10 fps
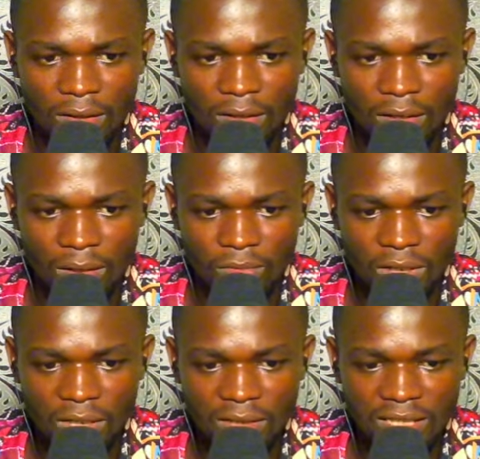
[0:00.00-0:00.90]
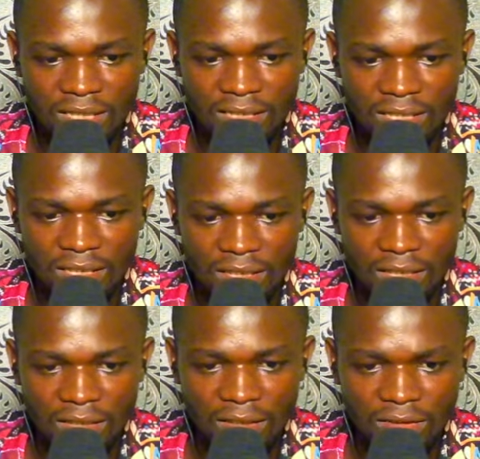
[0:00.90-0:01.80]
I'm looking at castling
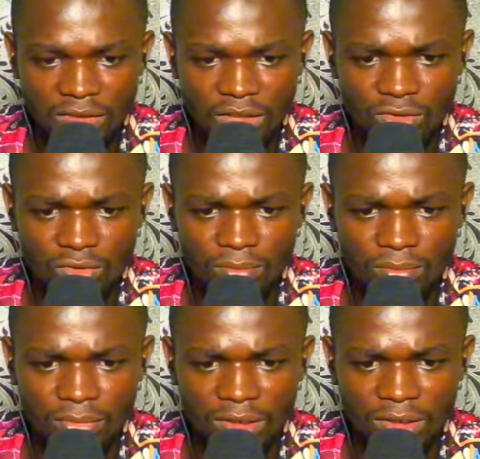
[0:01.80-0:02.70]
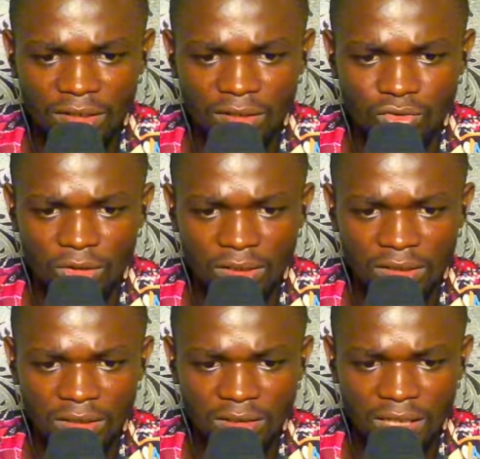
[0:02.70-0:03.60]
here. I'm trying to bring chaos to my opponent's
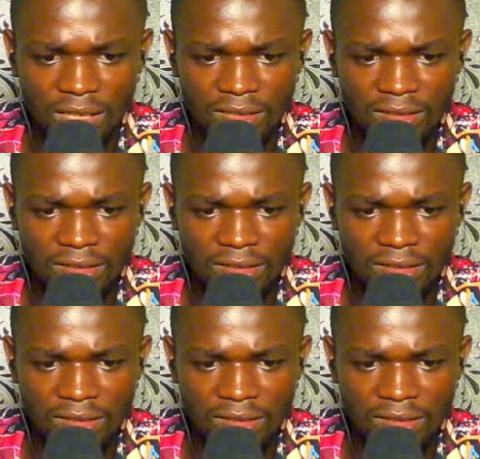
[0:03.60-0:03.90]
king side.